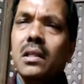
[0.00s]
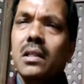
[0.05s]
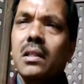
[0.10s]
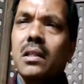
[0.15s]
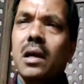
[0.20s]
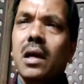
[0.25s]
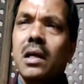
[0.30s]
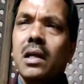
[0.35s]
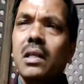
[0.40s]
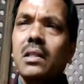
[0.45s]

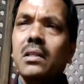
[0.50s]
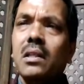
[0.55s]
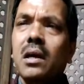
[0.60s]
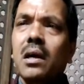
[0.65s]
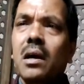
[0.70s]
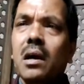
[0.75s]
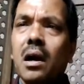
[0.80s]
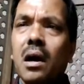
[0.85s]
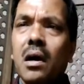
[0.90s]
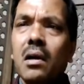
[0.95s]

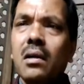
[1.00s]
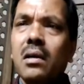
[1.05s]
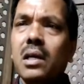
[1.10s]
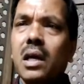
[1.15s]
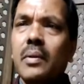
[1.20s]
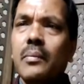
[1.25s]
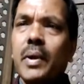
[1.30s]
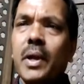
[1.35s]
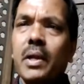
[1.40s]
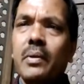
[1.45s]

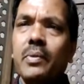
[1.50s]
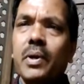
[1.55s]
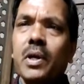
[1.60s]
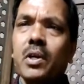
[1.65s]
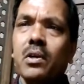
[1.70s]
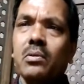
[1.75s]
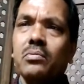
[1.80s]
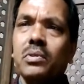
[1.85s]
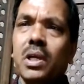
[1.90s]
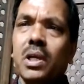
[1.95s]
33rd Amendment
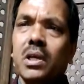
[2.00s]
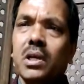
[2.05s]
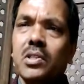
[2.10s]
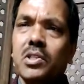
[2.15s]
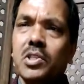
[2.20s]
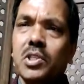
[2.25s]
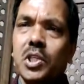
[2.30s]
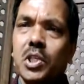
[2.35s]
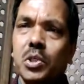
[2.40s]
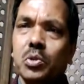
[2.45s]
of the
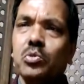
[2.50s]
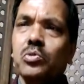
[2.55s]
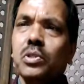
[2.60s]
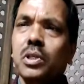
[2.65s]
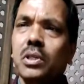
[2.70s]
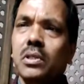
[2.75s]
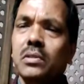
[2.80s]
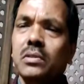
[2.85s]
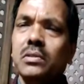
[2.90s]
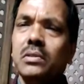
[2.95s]
Constitution
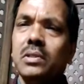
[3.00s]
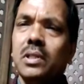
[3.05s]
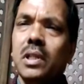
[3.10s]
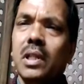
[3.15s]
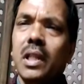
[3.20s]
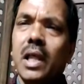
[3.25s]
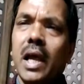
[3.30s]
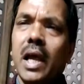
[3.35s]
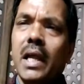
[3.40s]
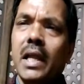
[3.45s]

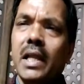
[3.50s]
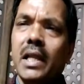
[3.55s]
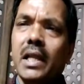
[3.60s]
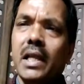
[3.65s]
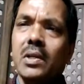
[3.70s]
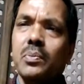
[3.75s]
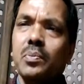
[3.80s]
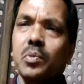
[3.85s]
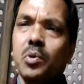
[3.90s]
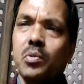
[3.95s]
that
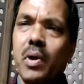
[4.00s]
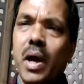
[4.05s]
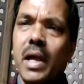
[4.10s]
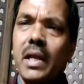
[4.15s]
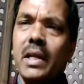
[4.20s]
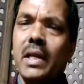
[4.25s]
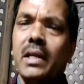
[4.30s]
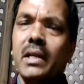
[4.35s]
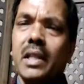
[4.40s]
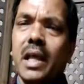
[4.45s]
year
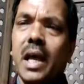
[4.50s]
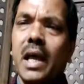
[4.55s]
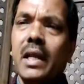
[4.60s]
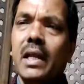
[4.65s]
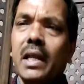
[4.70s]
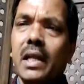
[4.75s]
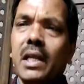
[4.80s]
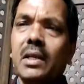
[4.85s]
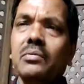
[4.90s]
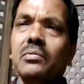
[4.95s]
provided that
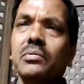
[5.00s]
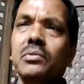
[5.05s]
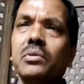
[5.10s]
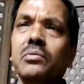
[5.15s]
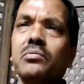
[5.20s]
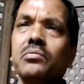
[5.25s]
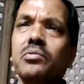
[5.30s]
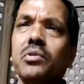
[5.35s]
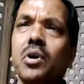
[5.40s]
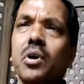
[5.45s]
if
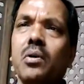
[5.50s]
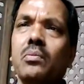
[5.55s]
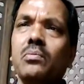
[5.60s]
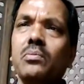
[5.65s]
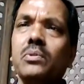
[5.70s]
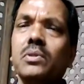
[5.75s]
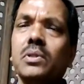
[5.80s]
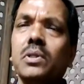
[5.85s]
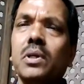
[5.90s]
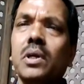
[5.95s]
from
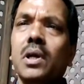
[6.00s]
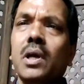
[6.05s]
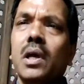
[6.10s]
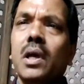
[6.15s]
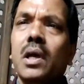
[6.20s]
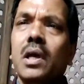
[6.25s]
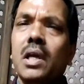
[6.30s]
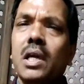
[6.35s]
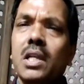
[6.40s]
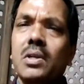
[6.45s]

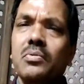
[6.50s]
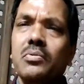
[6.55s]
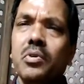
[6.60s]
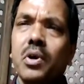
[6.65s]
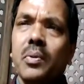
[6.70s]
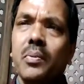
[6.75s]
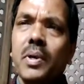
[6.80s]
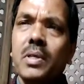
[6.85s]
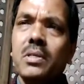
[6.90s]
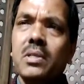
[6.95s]

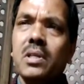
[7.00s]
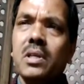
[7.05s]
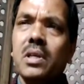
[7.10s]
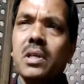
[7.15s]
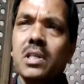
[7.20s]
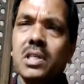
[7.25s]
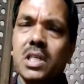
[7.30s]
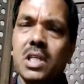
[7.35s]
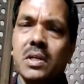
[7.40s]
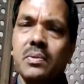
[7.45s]
information
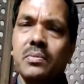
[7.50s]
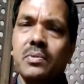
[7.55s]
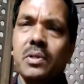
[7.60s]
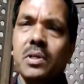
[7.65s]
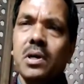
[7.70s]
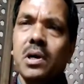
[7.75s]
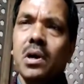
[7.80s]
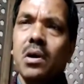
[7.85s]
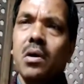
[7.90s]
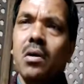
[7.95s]
received
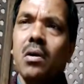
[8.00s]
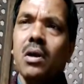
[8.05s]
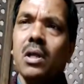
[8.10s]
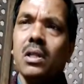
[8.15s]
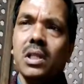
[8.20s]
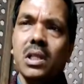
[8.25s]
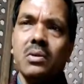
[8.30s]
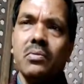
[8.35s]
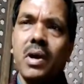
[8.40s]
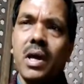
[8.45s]
or
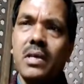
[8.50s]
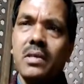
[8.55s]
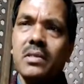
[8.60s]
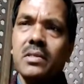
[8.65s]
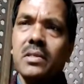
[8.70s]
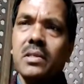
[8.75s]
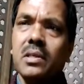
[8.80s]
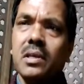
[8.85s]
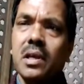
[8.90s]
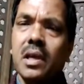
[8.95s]

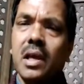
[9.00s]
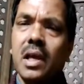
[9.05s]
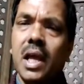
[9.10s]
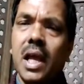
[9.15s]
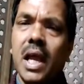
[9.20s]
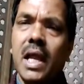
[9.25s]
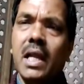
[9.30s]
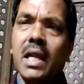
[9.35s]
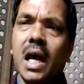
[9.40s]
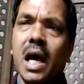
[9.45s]
otherwise,
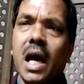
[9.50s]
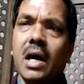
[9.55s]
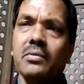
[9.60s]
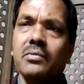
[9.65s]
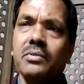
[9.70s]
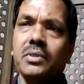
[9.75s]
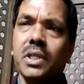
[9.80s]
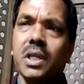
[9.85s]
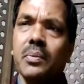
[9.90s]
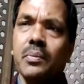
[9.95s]
and
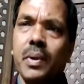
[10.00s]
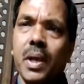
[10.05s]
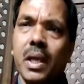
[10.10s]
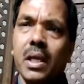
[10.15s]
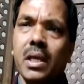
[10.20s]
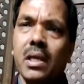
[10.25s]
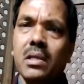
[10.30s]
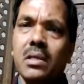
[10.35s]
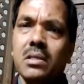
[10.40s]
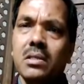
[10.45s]
after
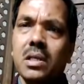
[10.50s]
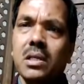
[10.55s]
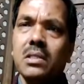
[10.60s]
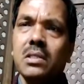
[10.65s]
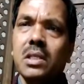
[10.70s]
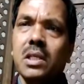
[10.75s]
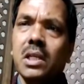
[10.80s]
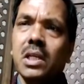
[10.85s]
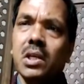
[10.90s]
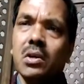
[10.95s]
making
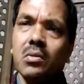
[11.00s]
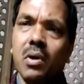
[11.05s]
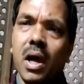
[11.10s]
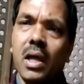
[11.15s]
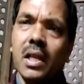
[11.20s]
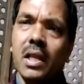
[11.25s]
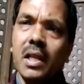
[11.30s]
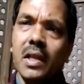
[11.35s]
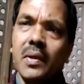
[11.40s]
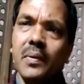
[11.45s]
such
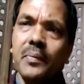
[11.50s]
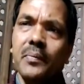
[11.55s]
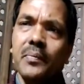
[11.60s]
inquiry